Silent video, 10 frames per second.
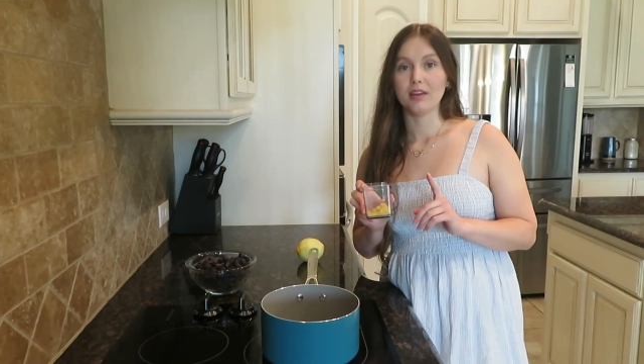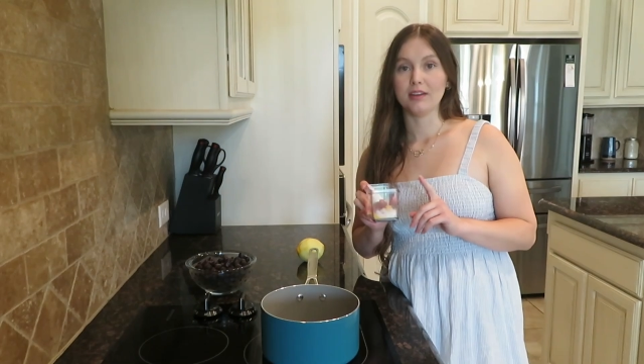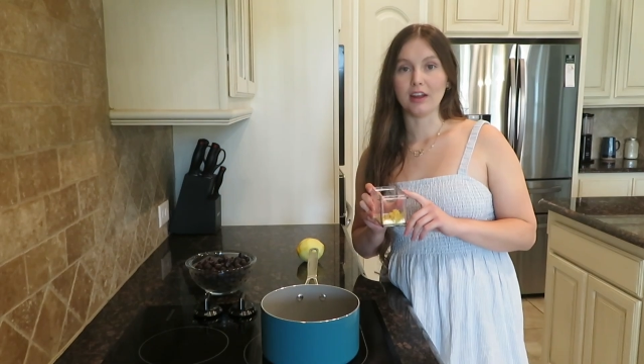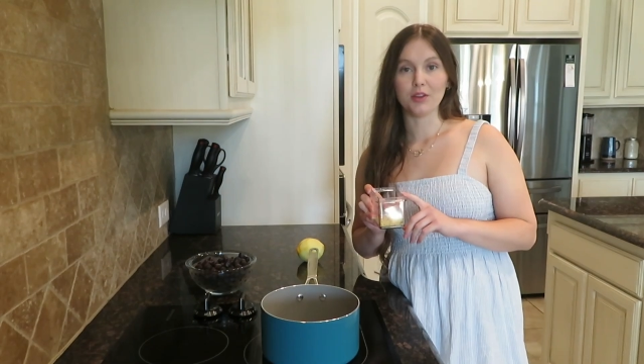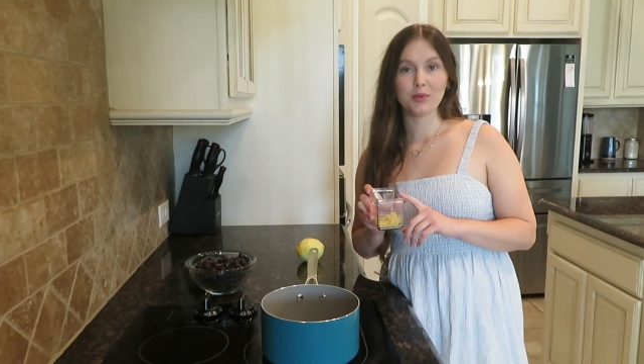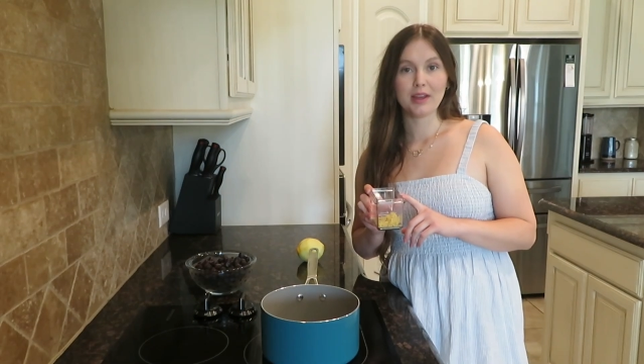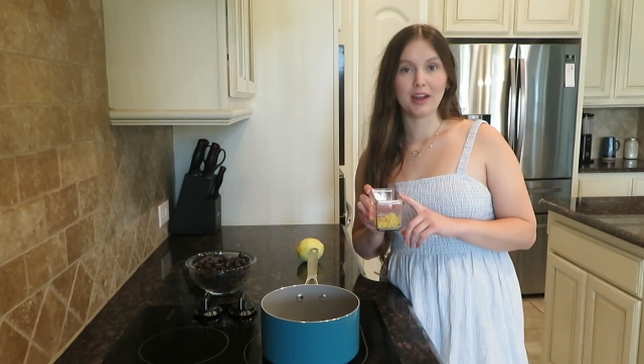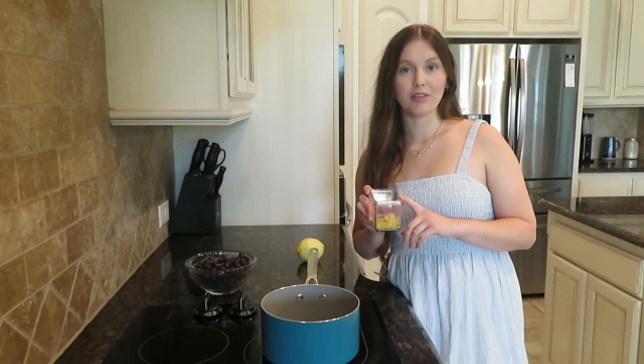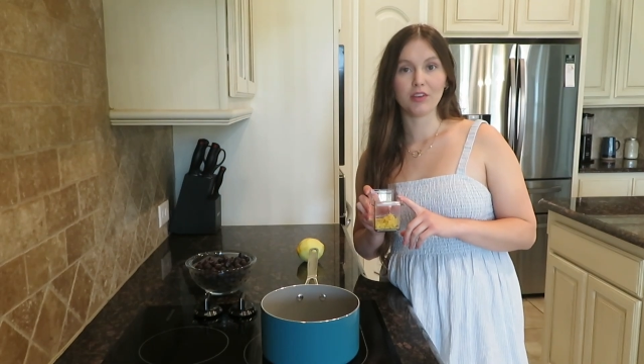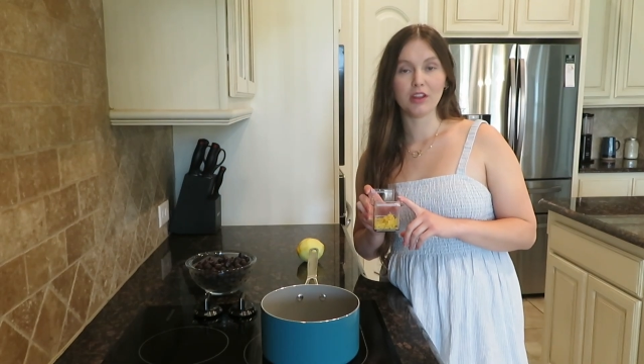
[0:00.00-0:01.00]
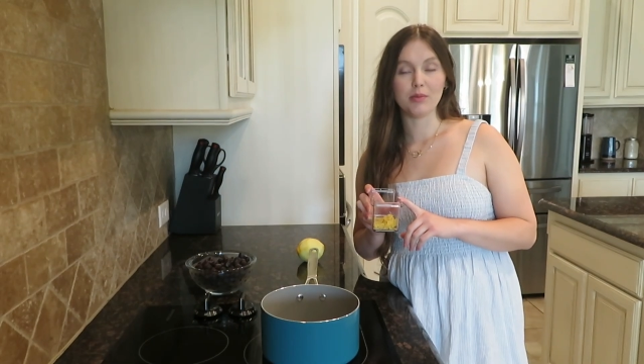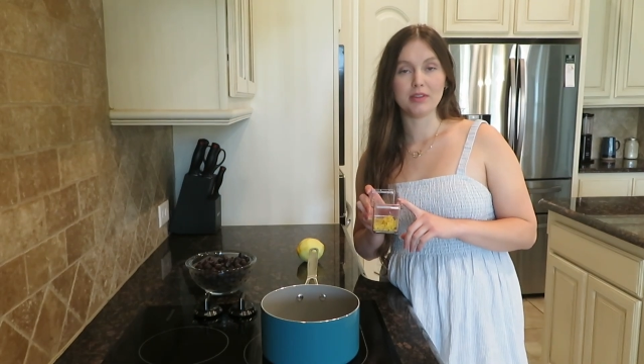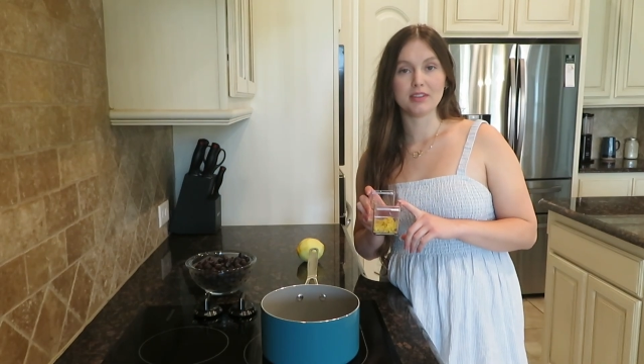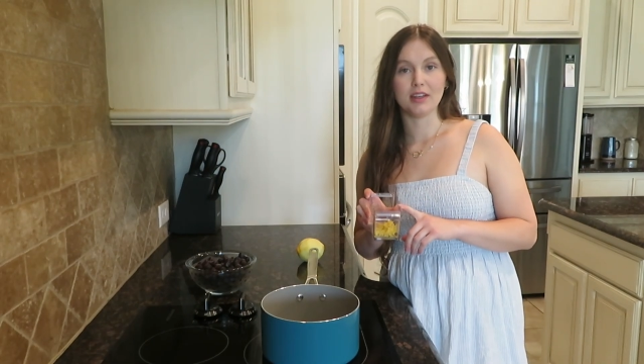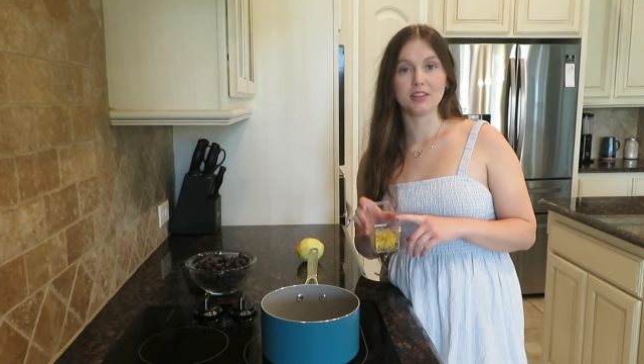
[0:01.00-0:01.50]
Now that we have our
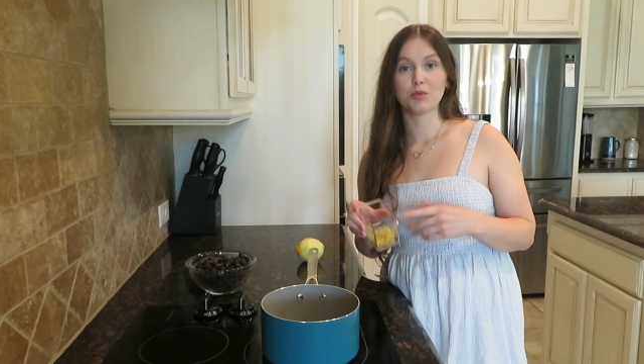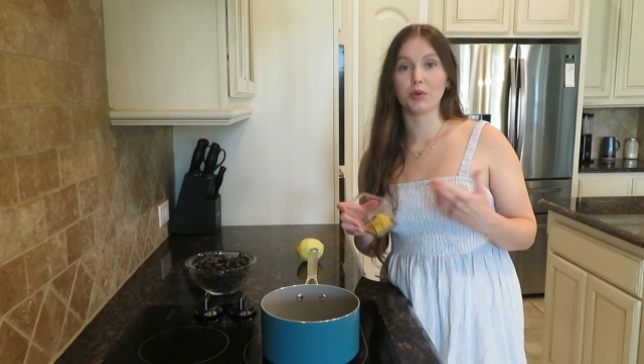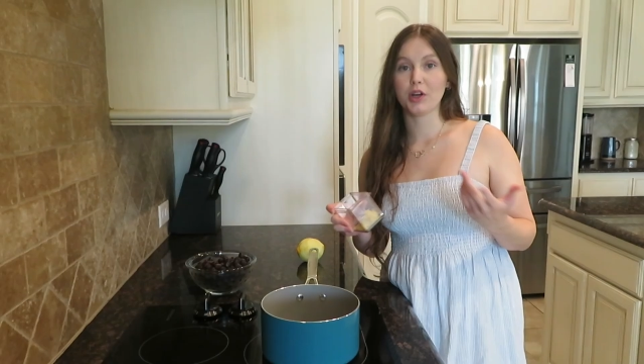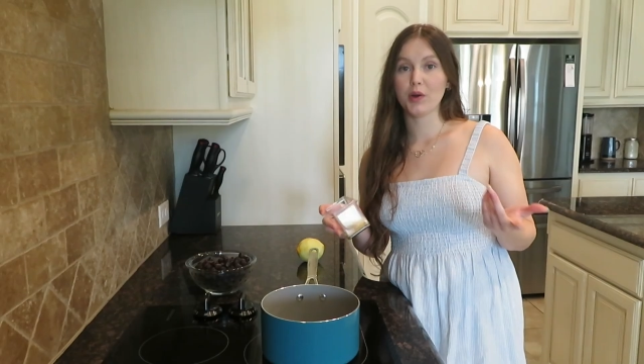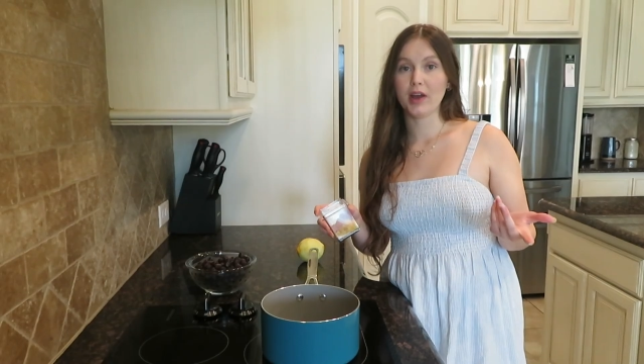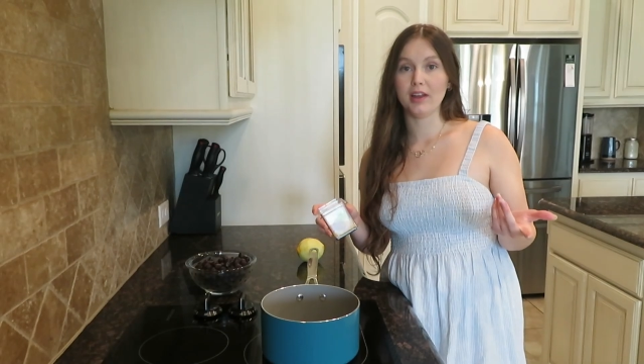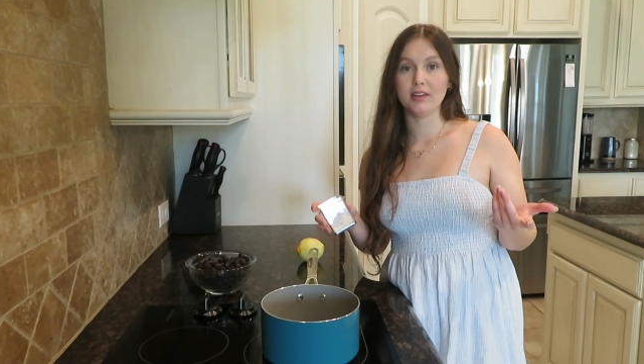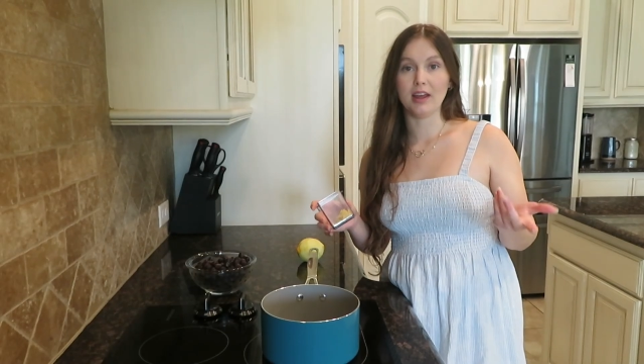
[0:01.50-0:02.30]
lemon zest, we'll go ahead